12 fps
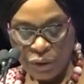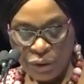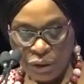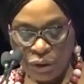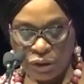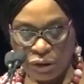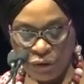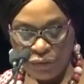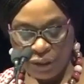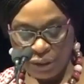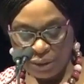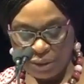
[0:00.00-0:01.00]
On
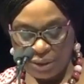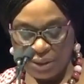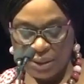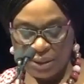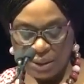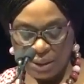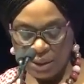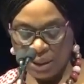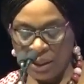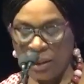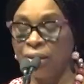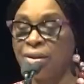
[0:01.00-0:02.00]
governance,
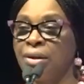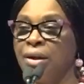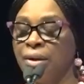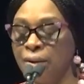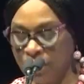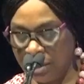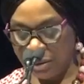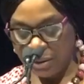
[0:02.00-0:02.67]
the internet,